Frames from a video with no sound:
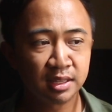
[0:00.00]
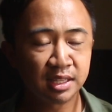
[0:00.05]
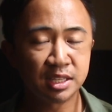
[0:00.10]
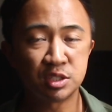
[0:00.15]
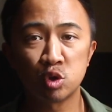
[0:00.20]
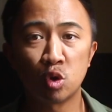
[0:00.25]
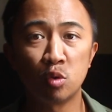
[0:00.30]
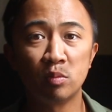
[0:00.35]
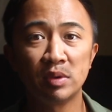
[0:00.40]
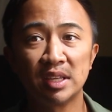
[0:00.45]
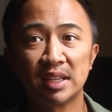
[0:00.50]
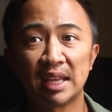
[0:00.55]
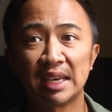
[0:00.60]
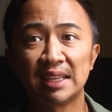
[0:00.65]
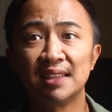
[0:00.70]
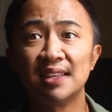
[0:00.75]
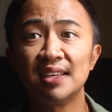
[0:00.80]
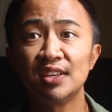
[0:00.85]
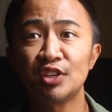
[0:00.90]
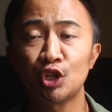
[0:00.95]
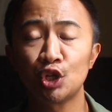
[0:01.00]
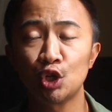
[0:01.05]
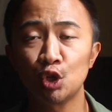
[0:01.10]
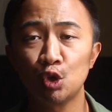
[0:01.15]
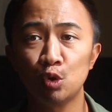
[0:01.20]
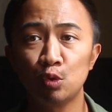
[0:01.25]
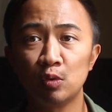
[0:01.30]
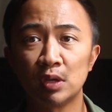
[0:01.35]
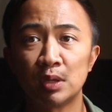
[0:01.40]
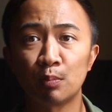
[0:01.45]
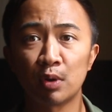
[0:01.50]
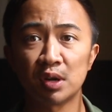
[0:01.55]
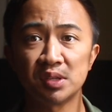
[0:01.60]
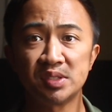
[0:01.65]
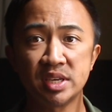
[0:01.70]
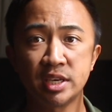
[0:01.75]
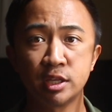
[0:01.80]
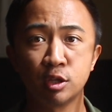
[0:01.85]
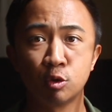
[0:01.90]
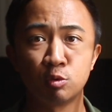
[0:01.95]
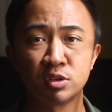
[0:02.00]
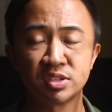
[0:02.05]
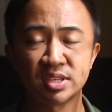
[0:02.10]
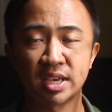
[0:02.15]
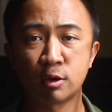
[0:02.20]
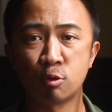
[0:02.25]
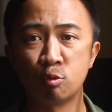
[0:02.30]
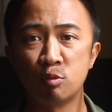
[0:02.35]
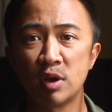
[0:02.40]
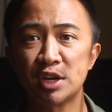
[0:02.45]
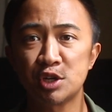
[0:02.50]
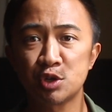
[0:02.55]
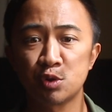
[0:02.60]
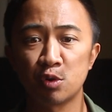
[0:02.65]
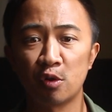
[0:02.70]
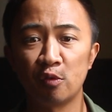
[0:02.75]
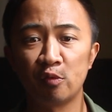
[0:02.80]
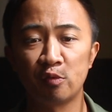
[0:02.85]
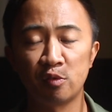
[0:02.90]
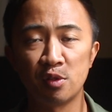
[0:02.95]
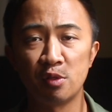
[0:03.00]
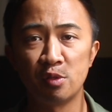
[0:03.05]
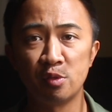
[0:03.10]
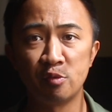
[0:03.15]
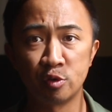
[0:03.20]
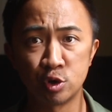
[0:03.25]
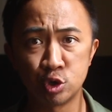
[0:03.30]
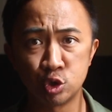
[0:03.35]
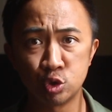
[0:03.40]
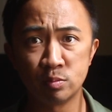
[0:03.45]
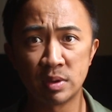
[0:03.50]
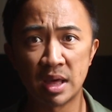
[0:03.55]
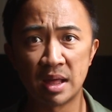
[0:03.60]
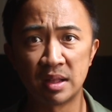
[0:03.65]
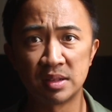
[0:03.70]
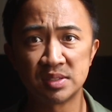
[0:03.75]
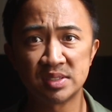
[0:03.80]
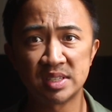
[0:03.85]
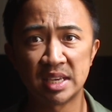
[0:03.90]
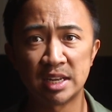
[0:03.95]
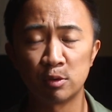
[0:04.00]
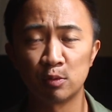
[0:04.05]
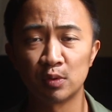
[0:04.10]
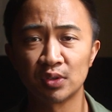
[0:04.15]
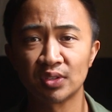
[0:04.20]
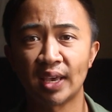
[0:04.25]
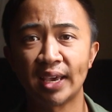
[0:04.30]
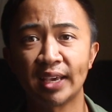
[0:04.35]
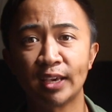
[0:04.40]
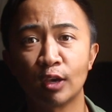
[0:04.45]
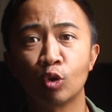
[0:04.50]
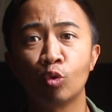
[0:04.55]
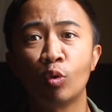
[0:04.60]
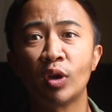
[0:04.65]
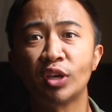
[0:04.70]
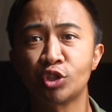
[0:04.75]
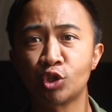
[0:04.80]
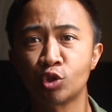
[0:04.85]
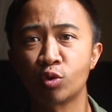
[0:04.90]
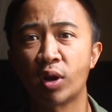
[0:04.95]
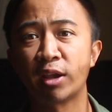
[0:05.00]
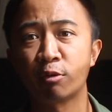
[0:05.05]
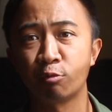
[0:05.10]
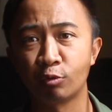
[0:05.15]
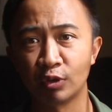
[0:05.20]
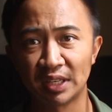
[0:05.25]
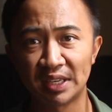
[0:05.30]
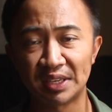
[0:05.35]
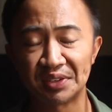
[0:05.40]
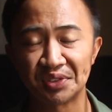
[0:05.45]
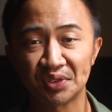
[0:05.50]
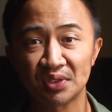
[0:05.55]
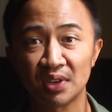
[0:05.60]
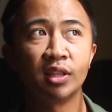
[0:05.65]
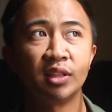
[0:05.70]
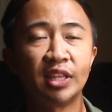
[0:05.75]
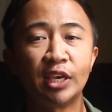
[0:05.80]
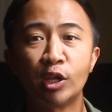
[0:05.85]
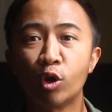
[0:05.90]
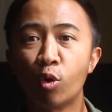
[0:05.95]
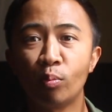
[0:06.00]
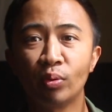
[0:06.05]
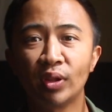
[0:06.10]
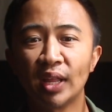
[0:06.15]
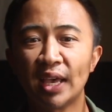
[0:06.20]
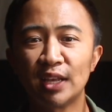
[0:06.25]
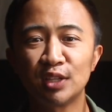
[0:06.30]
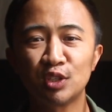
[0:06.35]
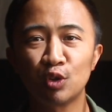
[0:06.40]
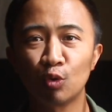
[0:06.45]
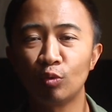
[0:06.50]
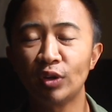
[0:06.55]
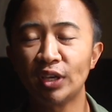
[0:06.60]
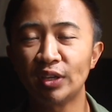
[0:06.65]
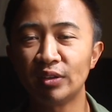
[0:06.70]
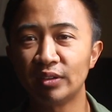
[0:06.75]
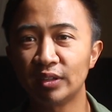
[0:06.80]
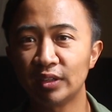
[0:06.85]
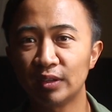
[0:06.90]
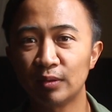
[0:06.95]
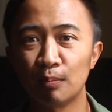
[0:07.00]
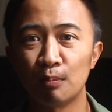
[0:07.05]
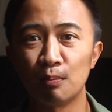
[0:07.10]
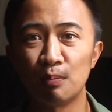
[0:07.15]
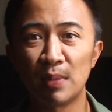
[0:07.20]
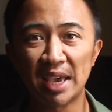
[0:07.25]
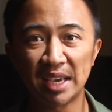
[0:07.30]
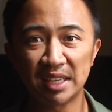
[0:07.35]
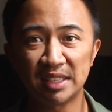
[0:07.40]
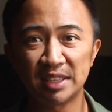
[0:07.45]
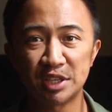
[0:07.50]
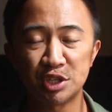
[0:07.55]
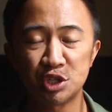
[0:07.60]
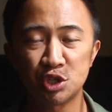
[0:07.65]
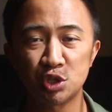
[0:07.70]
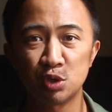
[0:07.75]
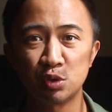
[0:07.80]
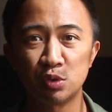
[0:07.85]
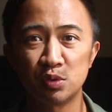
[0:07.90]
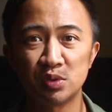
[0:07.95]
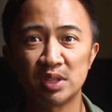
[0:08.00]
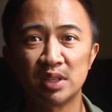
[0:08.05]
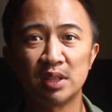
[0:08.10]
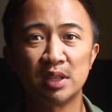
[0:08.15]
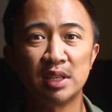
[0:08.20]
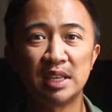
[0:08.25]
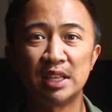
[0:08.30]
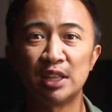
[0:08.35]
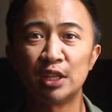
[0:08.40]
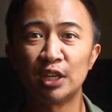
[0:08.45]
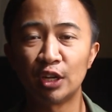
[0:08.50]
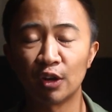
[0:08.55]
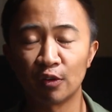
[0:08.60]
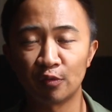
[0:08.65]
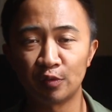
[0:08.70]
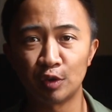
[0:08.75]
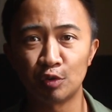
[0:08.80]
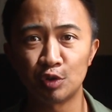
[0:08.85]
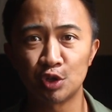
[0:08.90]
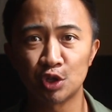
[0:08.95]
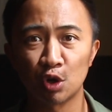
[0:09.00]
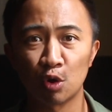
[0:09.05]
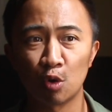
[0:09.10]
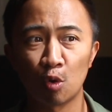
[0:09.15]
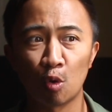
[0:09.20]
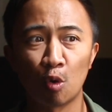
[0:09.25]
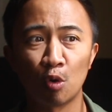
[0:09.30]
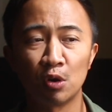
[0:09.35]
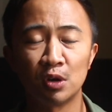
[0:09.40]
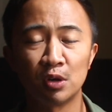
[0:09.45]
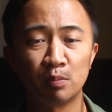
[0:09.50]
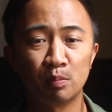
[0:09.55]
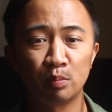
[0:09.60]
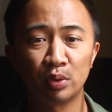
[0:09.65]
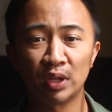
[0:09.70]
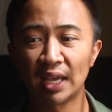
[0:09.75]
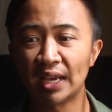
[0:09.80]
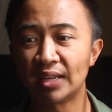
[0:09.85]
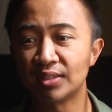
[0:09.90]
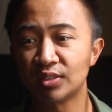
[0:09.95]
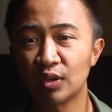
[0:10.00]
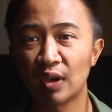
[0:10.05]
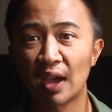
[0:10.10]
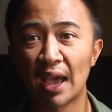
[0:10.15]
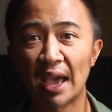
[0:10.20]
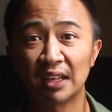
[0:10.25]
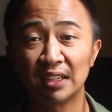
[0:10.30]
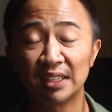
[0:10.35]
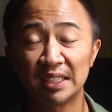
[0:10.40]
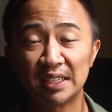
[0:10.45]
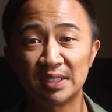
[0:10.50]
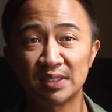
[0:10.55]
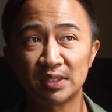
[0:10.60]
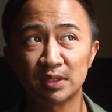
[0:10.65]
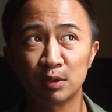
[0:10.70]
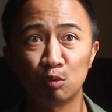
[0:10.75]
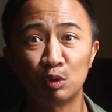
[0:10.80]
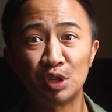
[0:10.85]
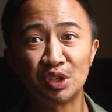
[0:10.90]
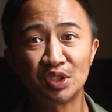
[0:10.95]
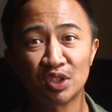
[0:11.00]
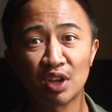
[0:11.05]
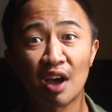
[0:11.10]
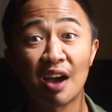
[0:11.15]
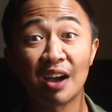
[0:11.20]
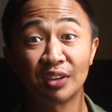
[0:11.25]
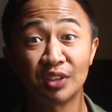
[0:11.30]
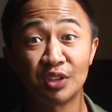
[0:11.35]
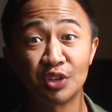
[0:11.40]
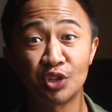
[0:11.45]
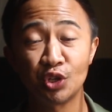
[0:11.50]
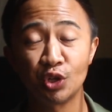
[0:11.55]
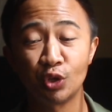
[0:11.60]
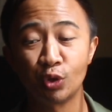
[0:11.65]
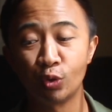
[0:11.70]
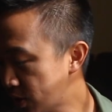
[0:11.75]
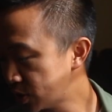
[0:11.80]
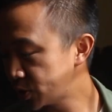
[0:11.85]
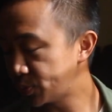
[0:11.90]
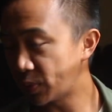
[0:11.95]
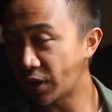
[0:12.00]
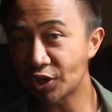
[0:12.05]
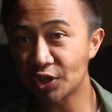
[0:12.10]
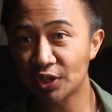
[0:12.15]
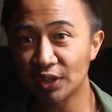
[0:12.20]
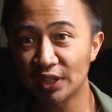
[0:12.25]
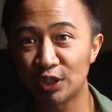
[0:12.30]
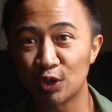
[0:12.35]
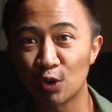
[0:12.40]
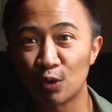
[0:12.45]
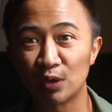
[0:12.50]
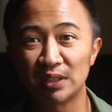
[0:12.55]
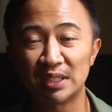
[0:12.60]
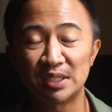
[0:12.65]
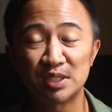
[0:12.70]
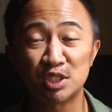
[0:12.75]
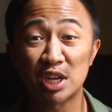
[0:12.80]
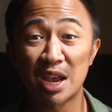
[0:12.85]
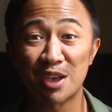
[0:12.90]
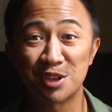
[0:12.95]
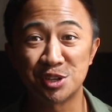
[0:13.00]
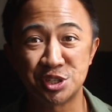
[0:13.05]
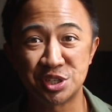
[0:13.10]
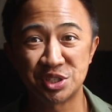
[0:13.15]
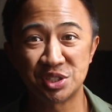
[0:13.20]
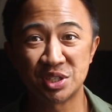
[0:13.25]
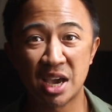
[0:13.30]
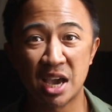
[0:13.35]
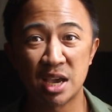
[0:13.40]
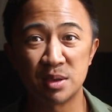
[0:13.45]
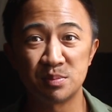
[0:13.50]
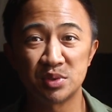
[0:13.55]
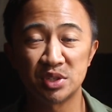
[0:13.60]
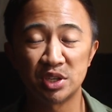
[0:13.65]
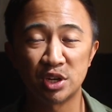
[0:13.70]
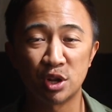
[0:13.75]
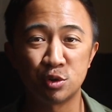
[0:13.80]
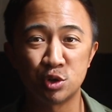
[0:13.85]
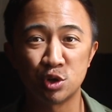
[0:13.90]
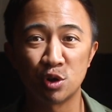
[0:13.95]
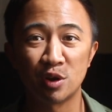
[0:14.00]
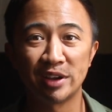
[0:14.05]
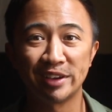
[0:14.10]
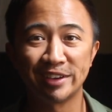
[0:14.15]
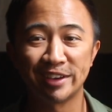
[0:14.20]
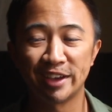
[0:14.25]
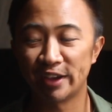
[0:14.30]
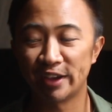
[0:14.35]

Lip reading: They told me like this shoe in particular was like a retro for New Balance, and it was like a quick strike release. They don't plan to remake these shoes in the near future or plan to at least restock the shoe, especially during these challenging times, you know, during